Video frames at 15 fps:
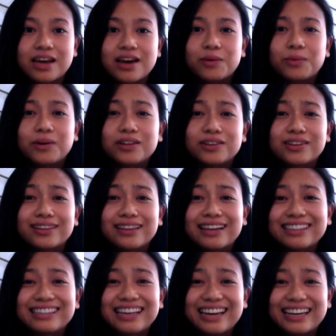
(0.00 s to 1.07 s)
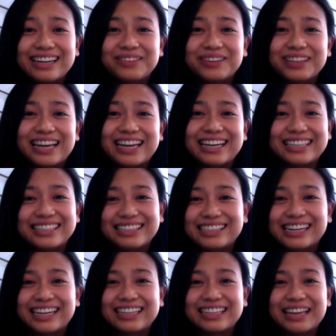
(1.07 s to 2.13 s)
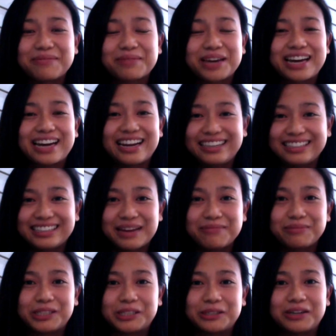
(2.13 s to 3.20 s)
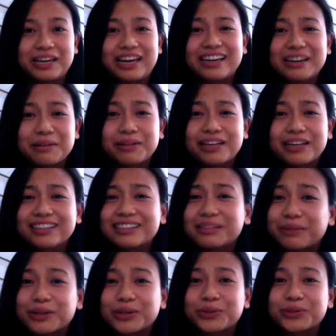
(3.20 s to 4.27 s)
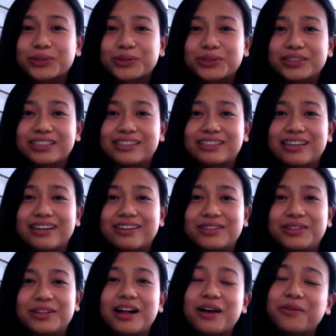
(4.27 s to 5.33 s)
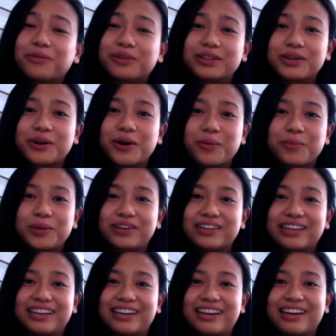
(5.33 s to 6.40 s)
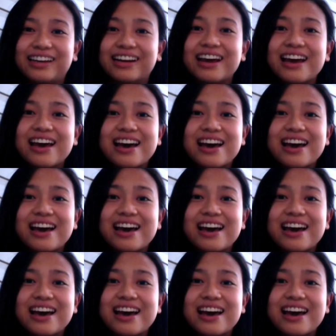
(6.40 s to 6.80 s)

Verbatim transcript: Well, good luck to anyone that is taking the MCAT anytime soon and applying to medical school this cycle. I really hope y'all get in.